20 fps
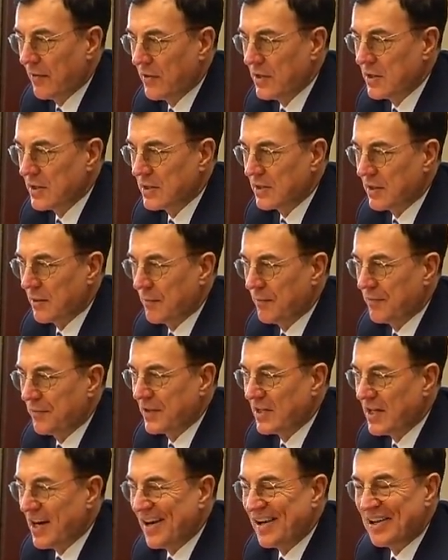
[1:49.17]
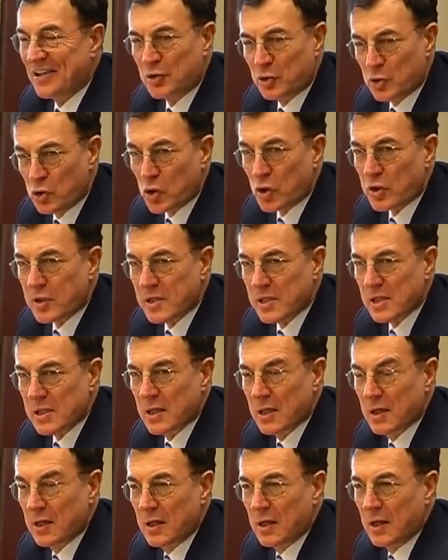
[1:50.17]
there's some young cooks
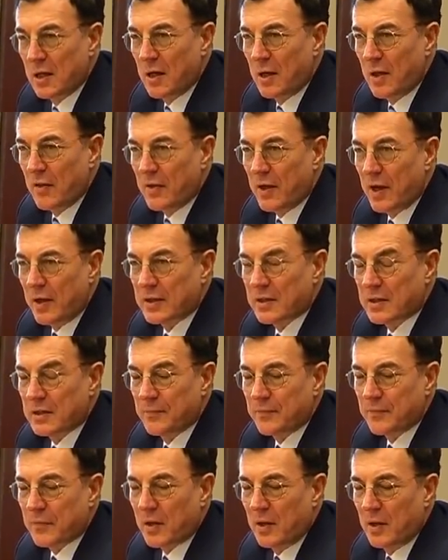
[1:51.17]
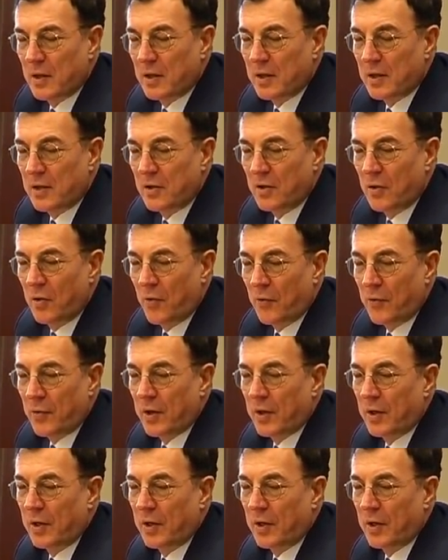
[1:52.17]
that you know